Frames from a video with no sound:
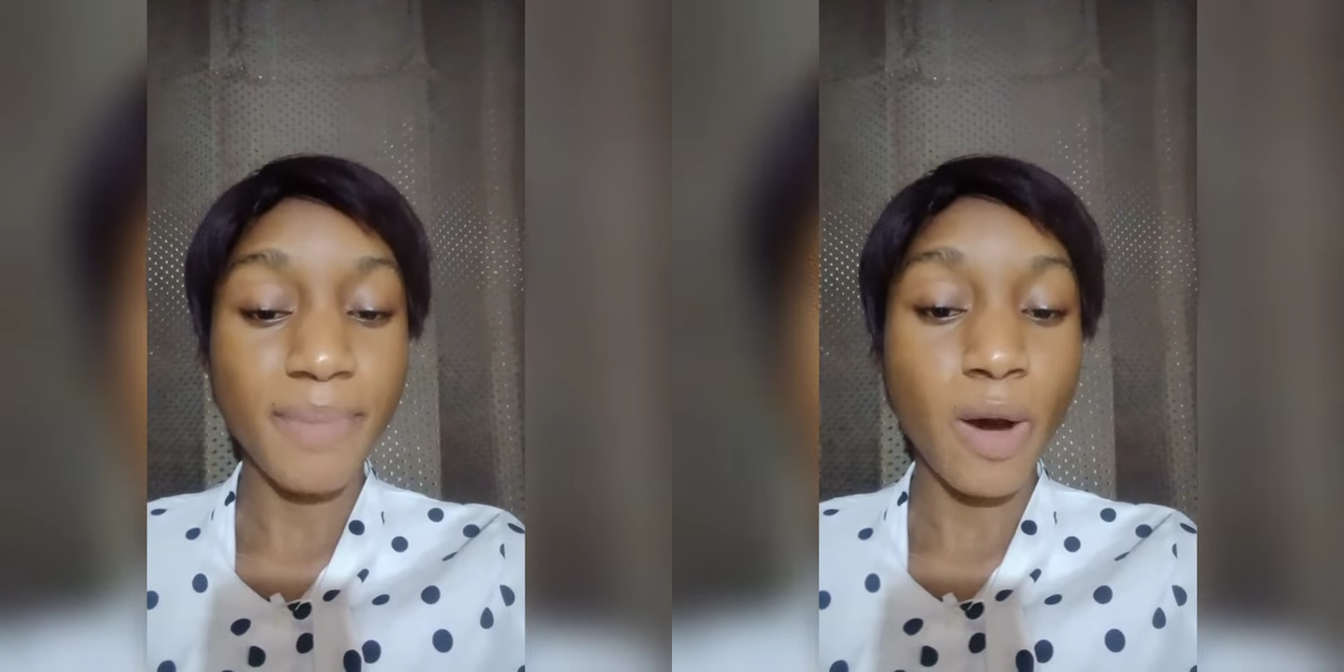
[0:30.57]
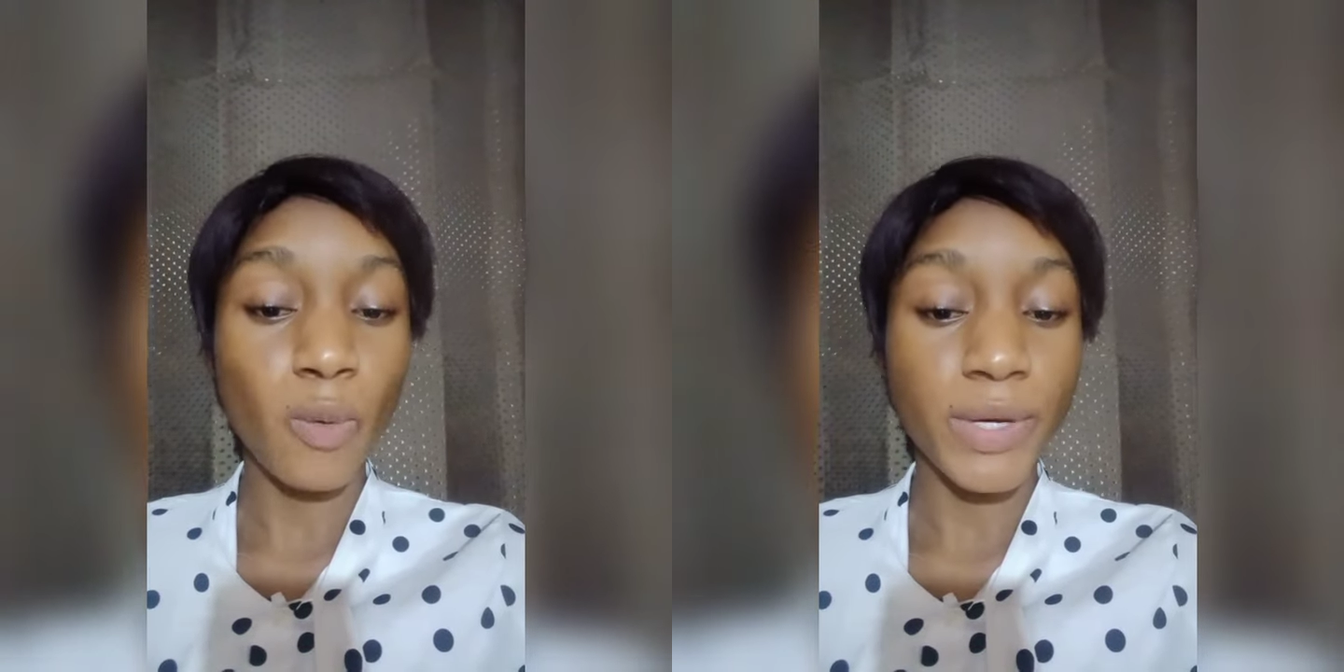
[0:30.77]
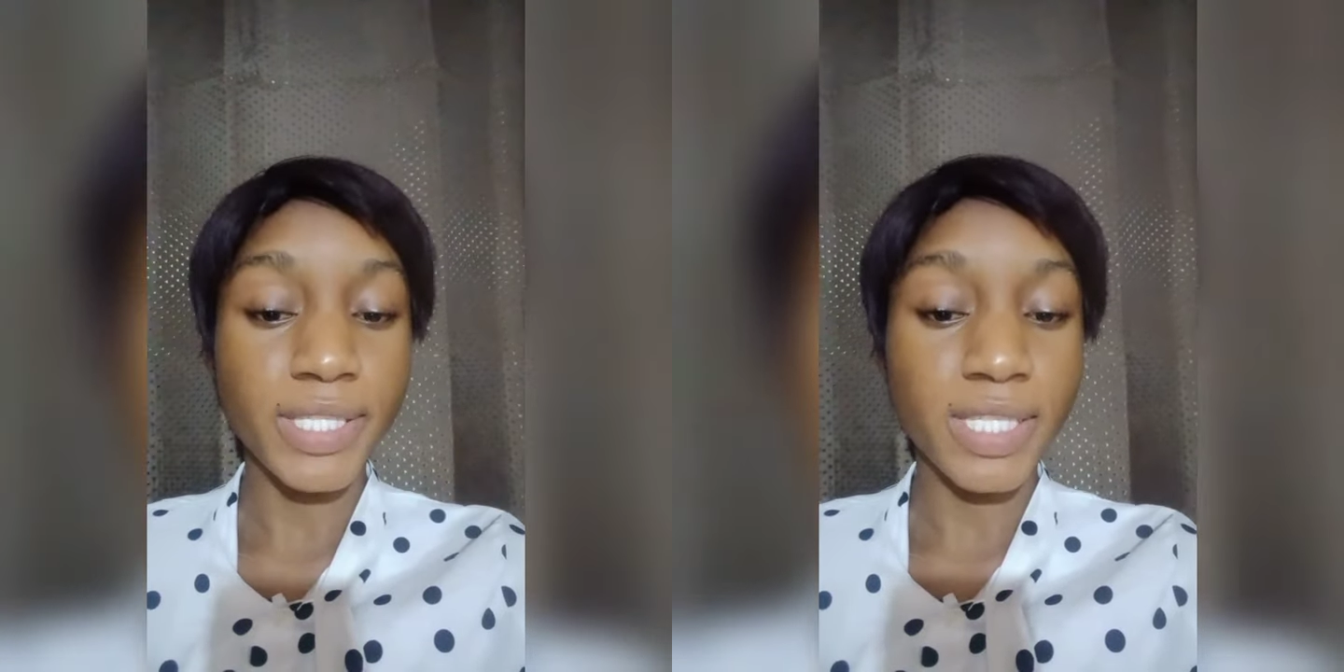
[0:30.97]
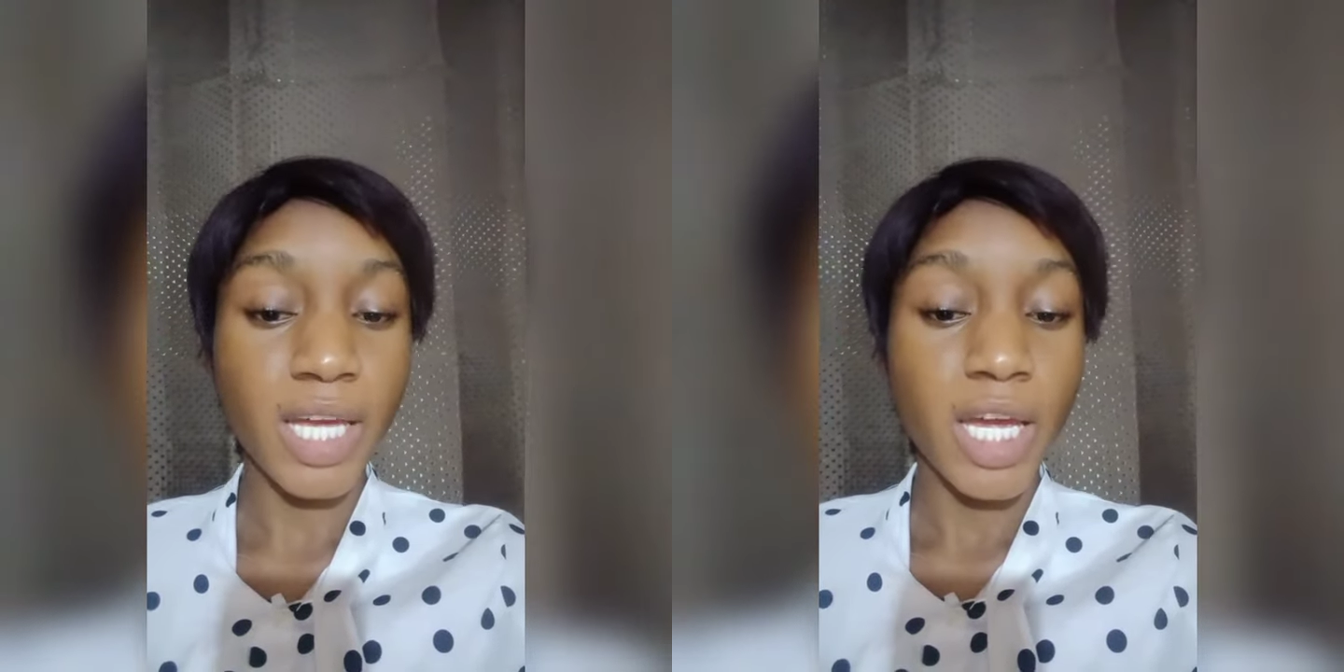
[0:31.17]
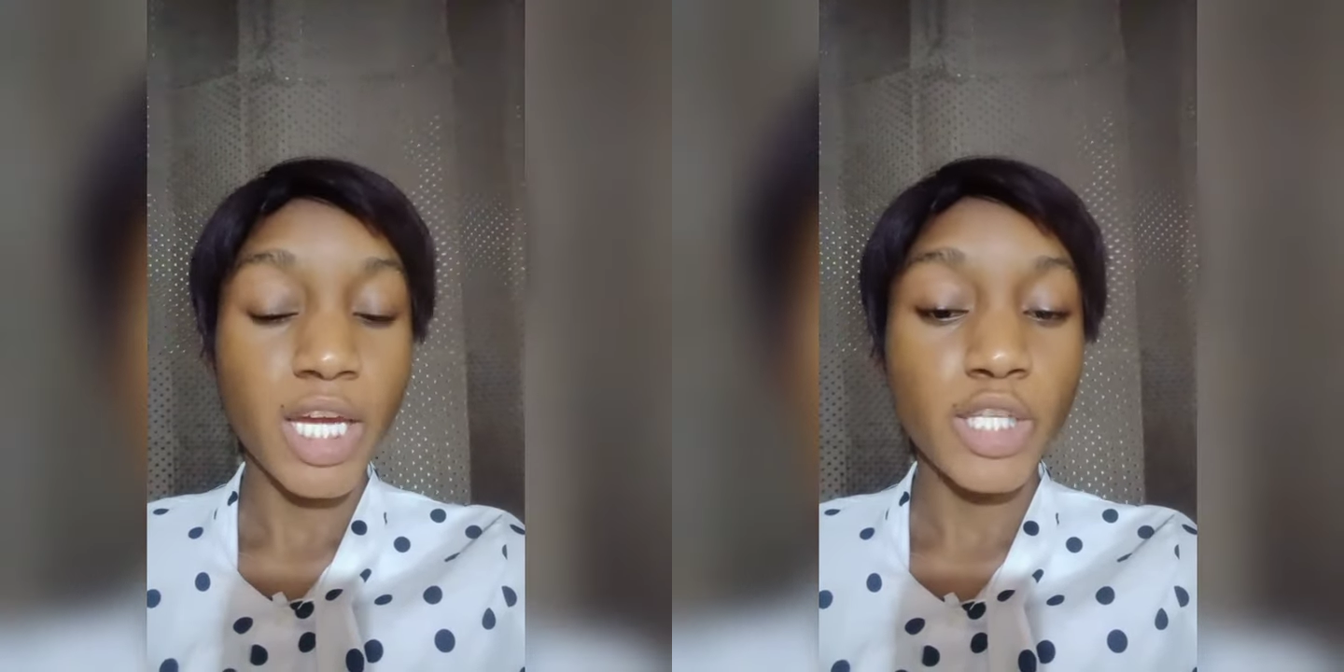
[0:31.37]
bio-waste
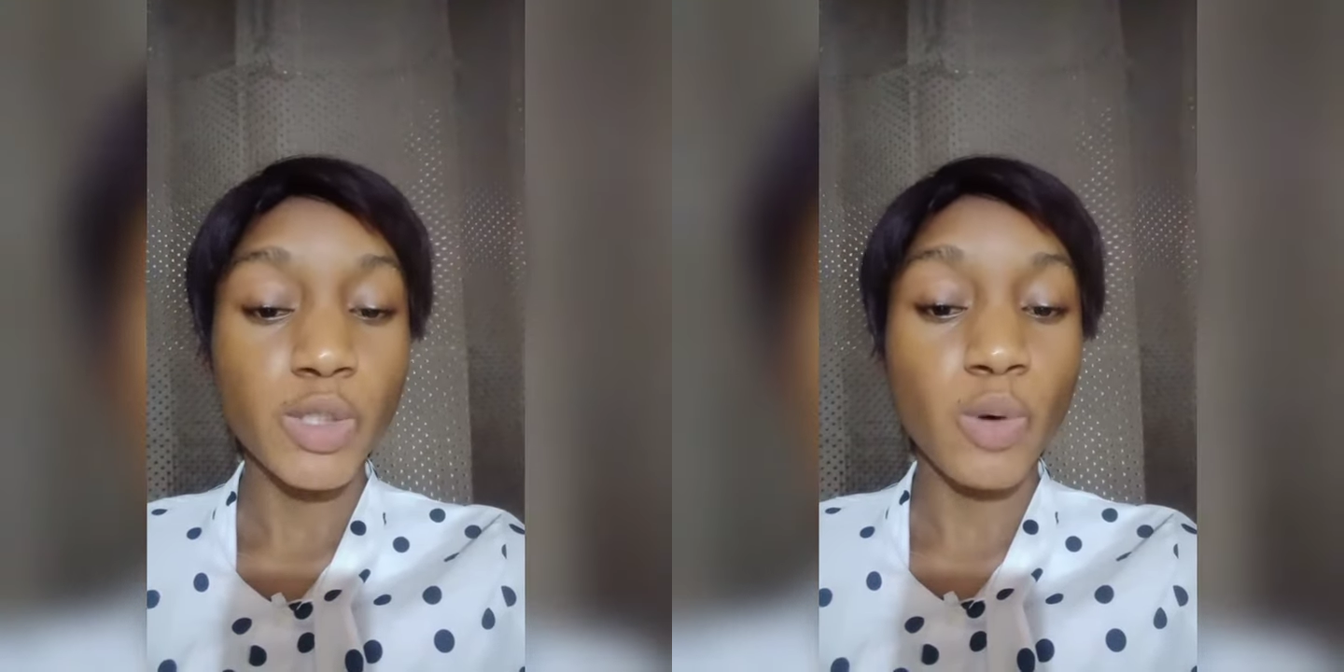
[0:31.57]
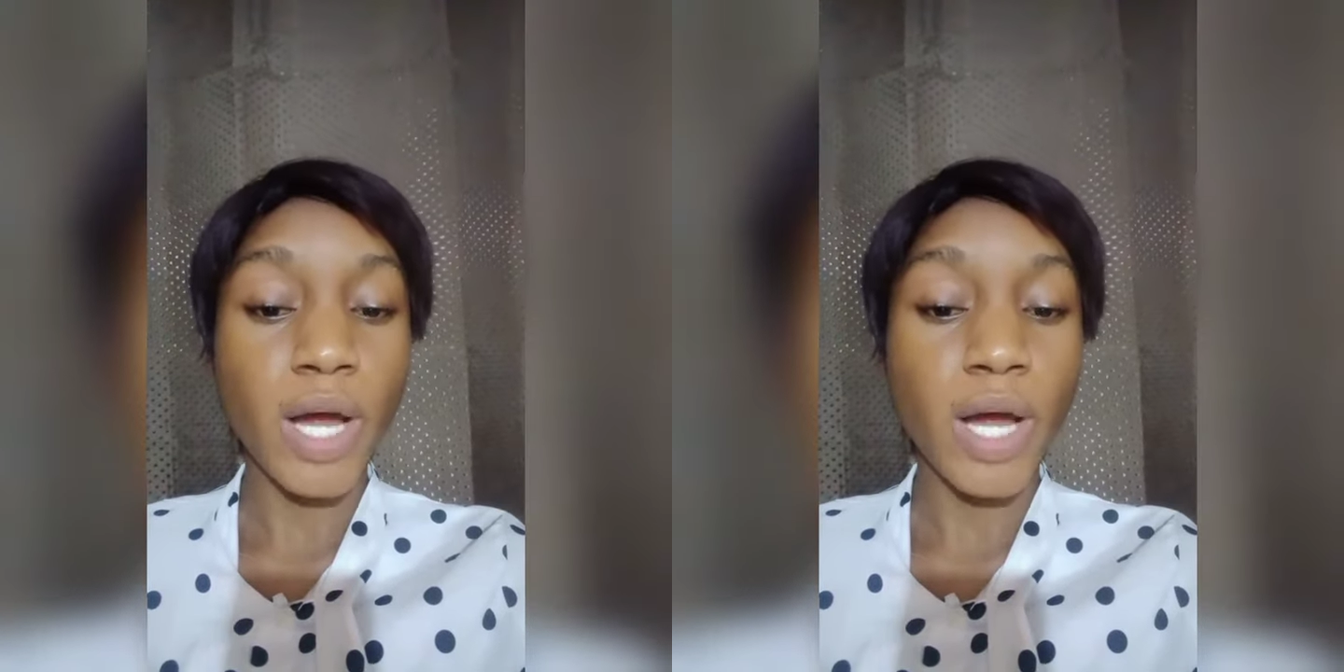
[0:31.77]
into